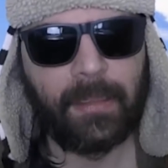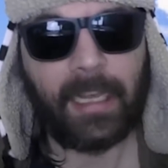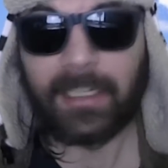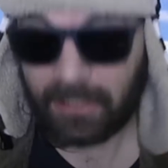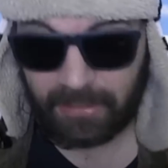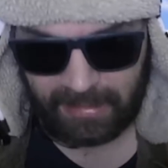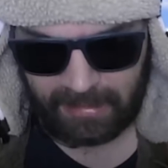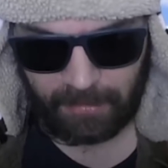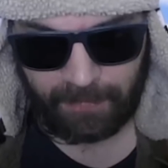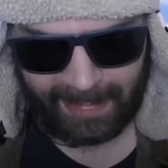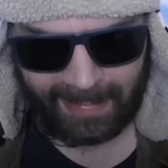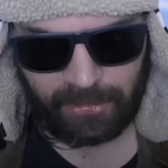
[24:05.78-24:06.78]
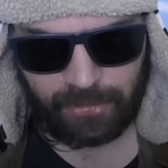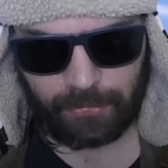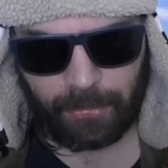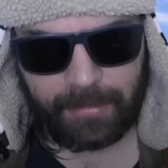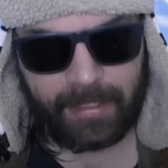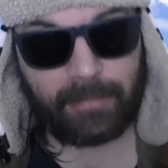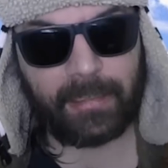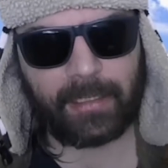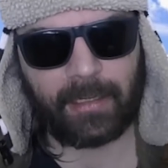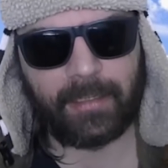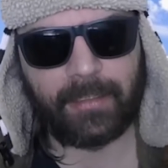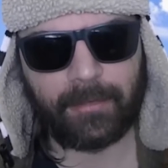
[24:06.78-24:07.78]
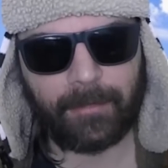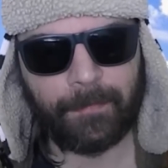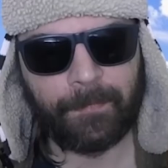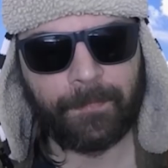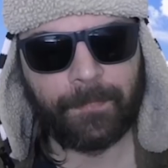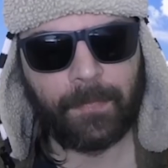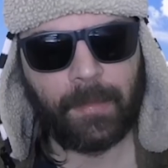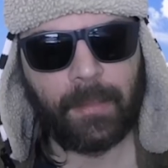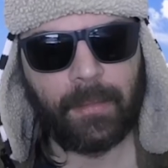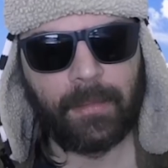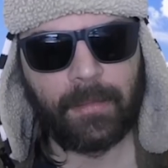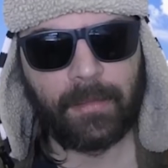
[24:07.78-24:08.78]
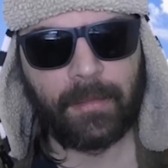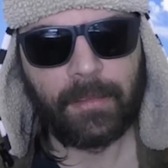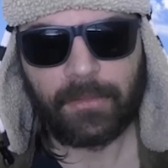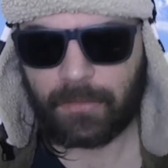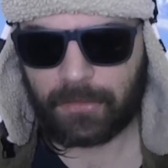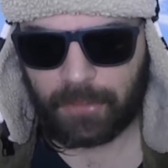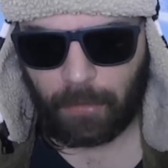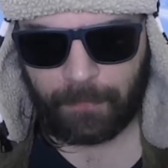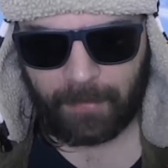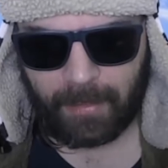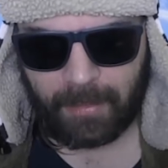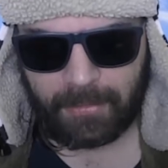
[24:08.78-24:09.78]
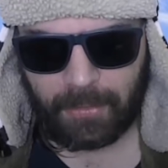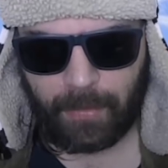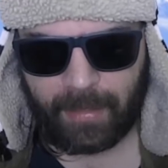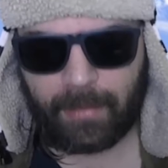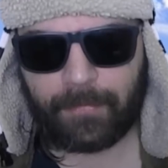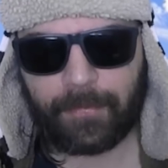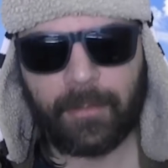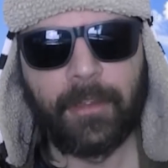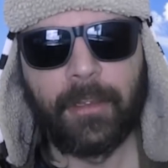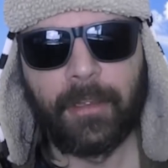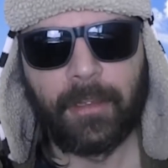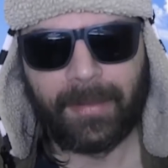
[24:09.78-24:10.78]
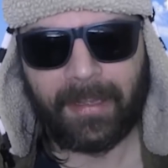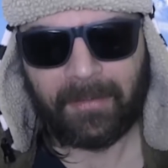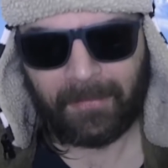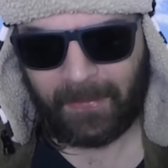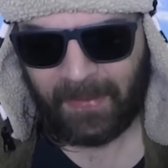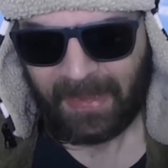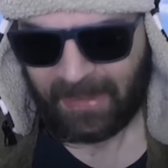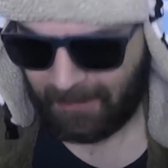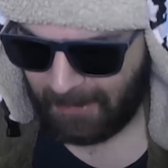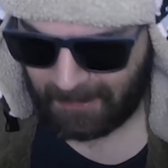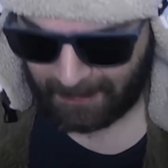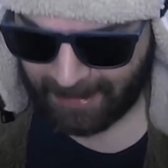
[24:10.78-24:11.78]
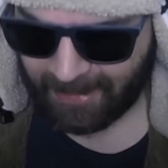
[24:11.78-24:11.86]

and indeed the extraordinary kind. So far, you have what we